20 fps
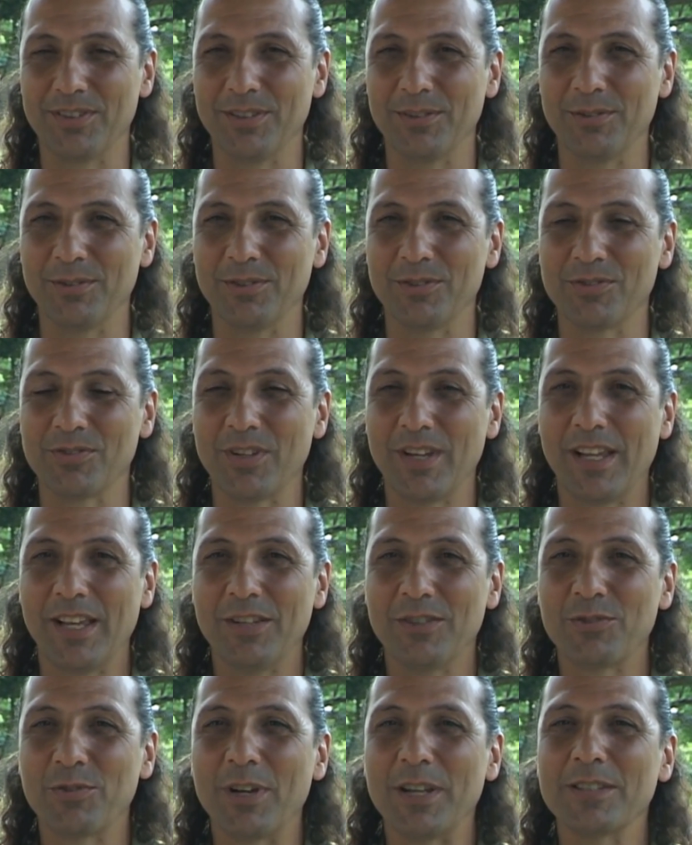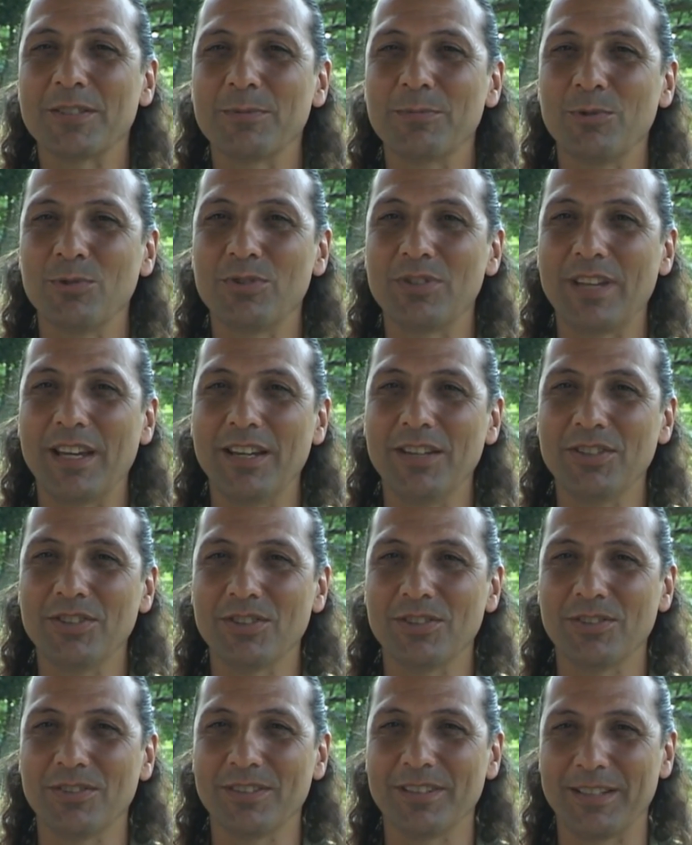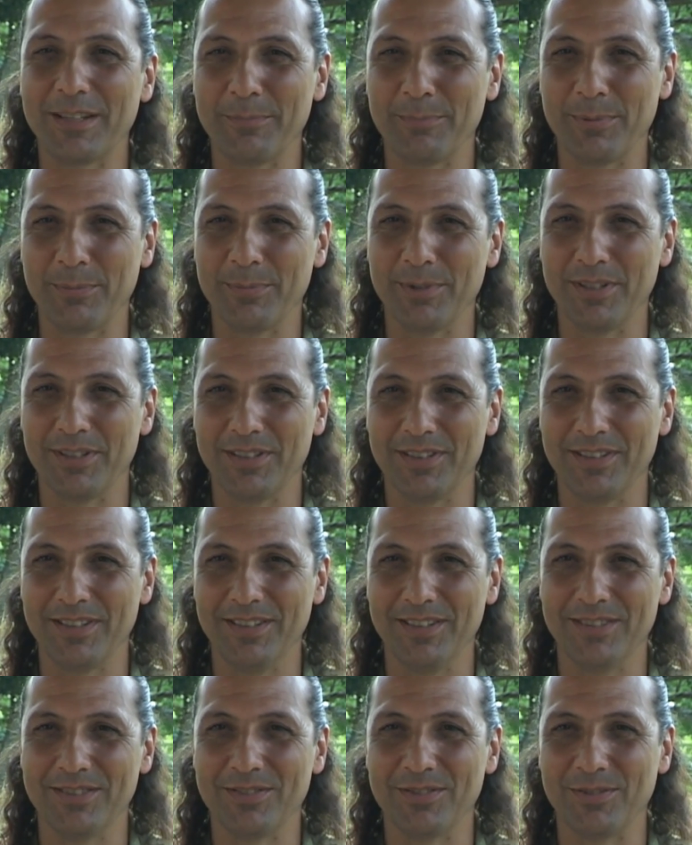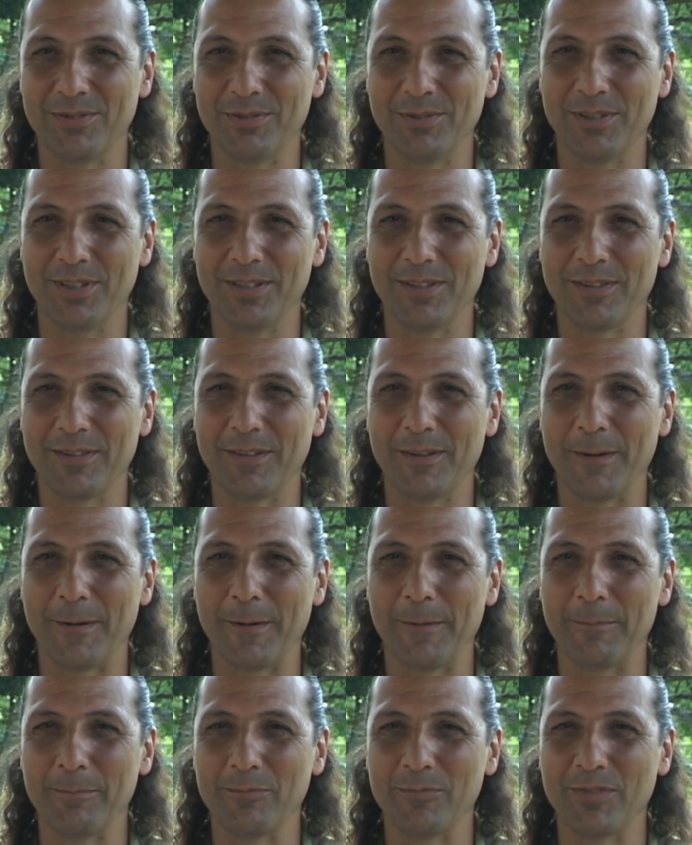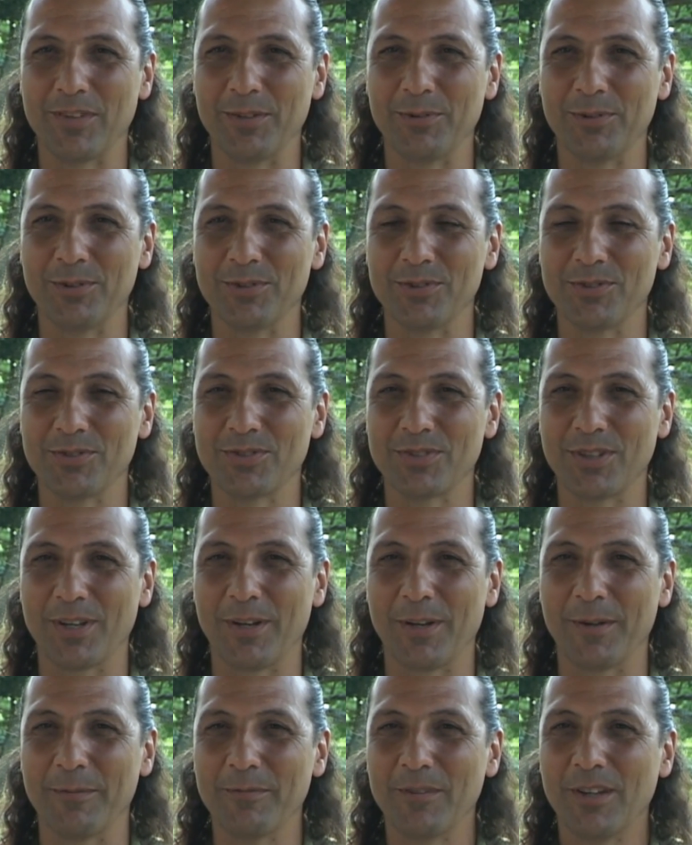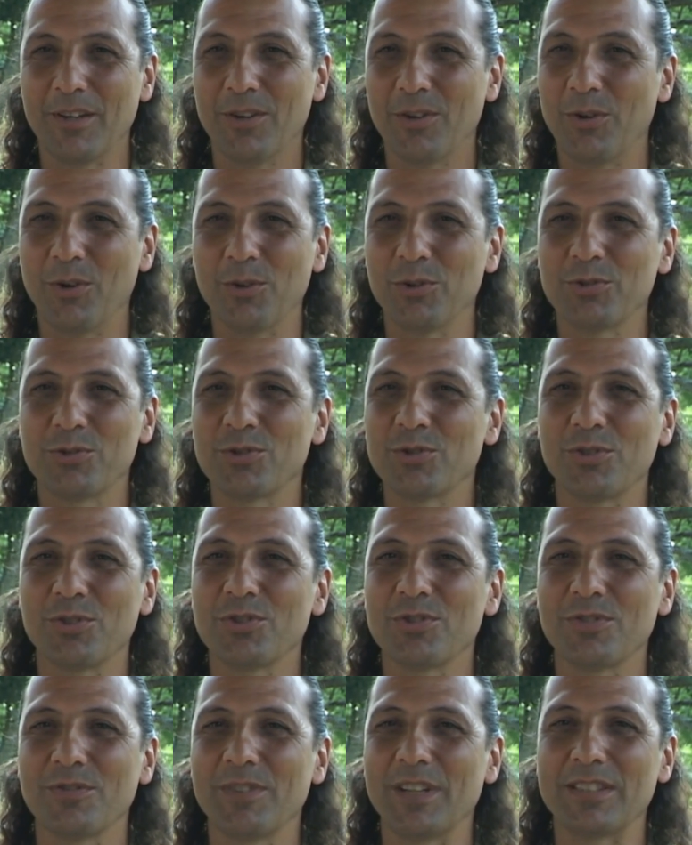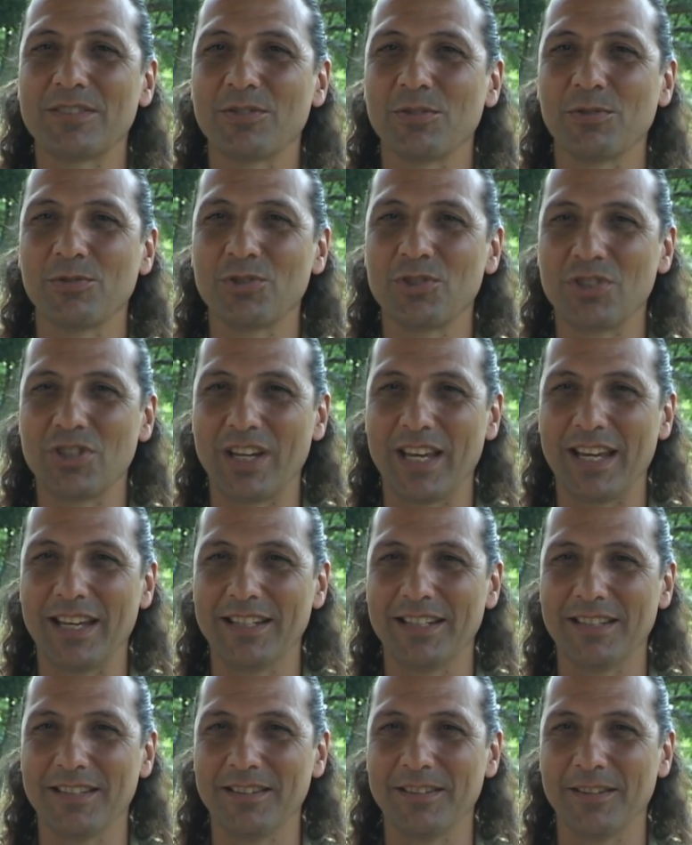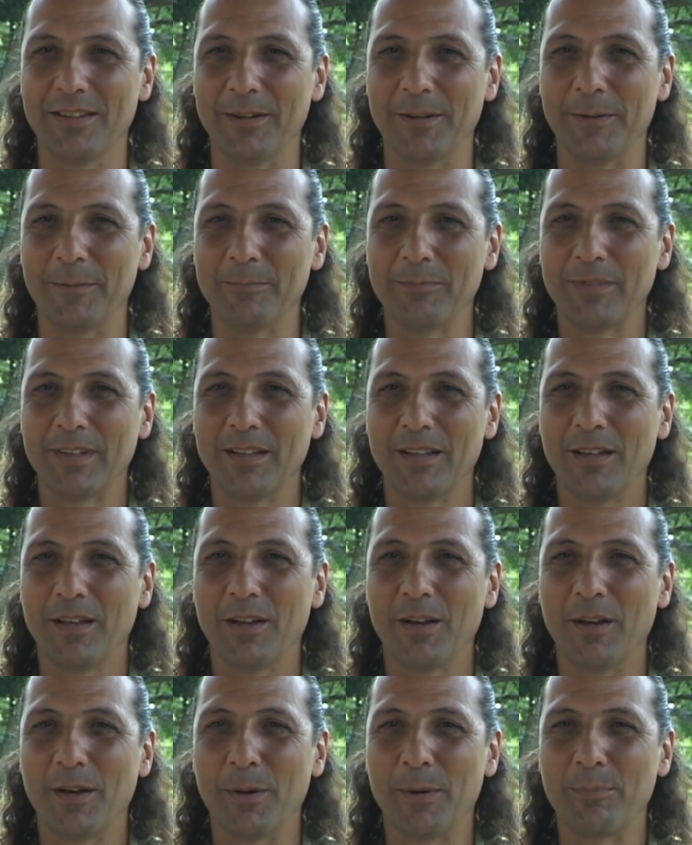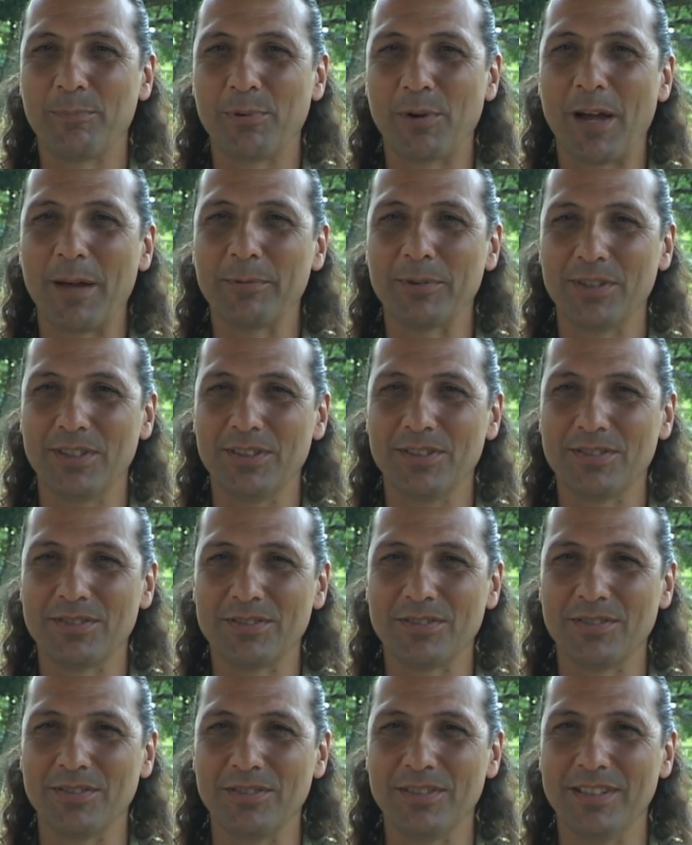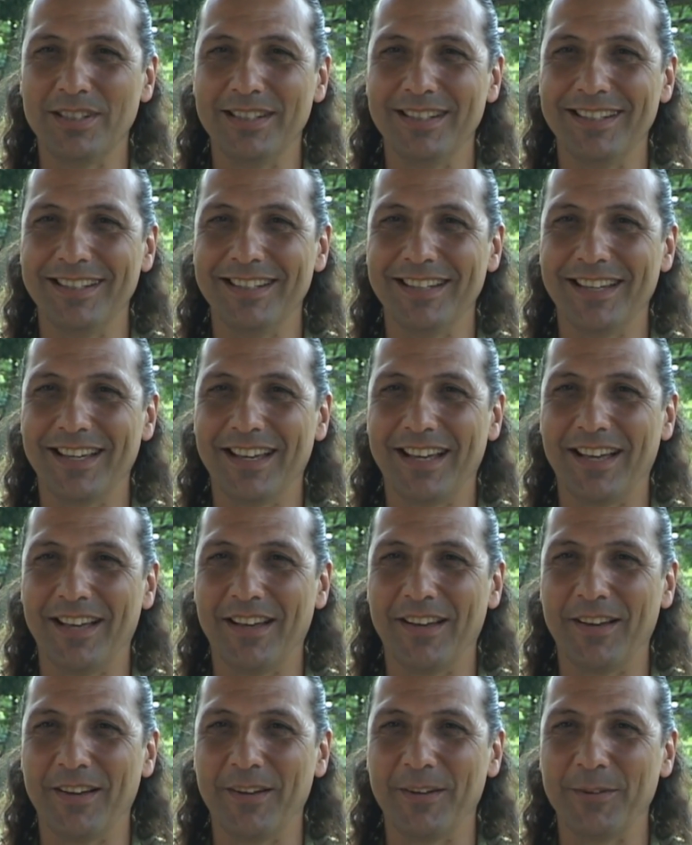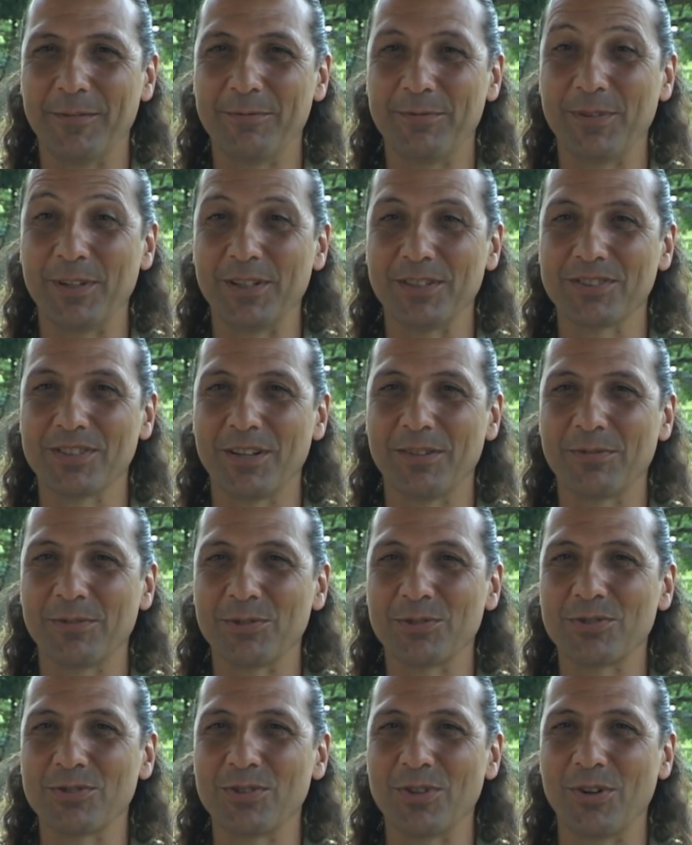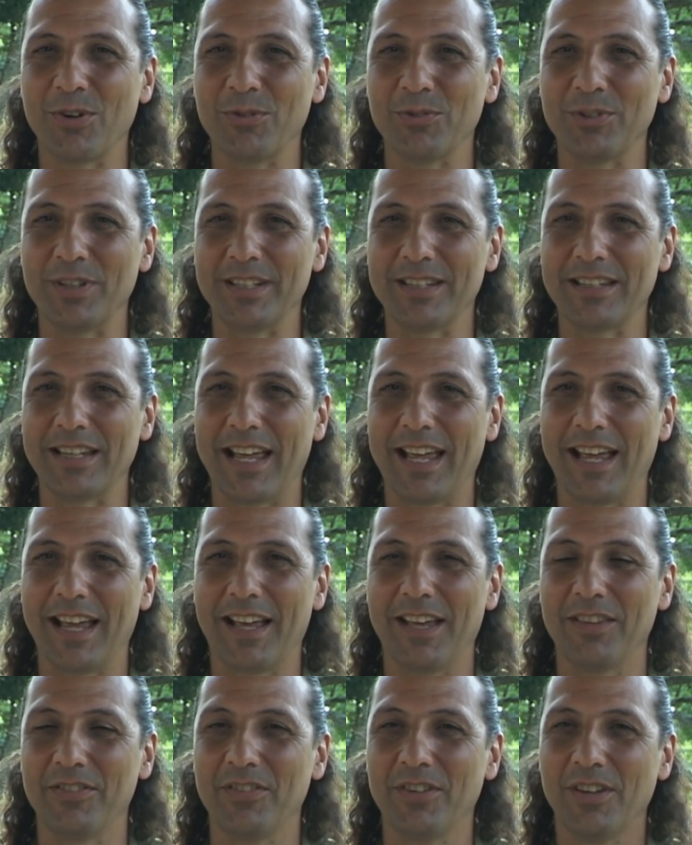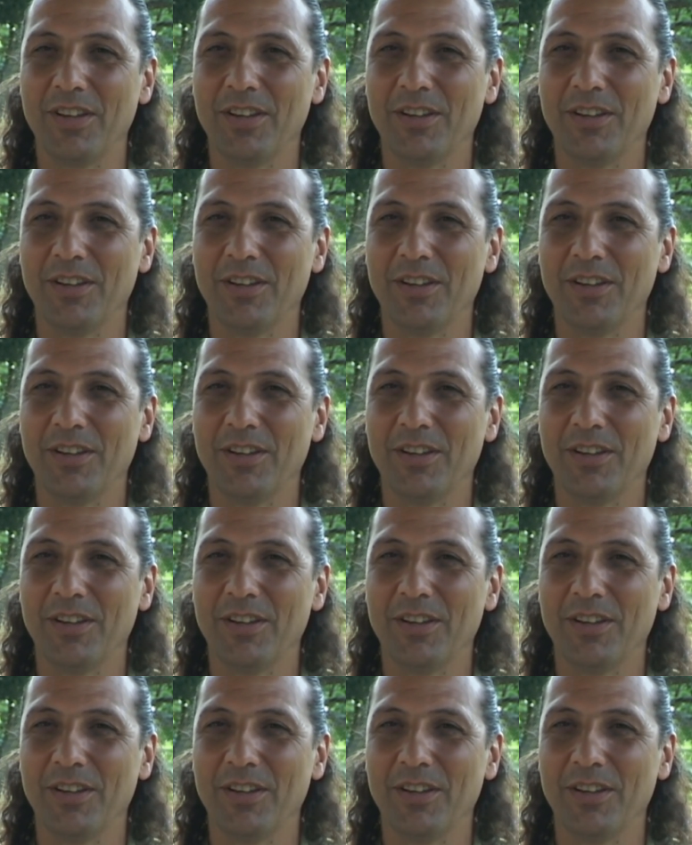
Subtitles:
There was transmutation capabilities to it. There was all sorts of associated properties to the philosopher's stone. It had